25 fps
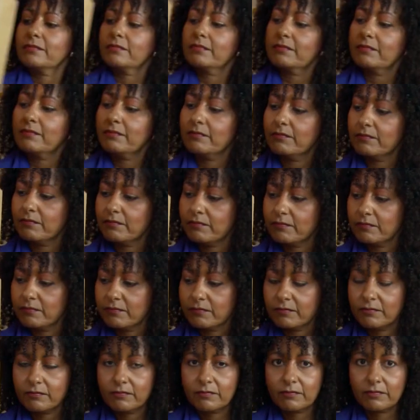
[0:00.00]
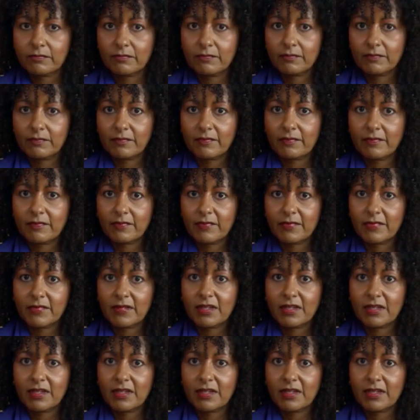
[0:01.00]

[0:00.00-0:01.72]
(no one is talking)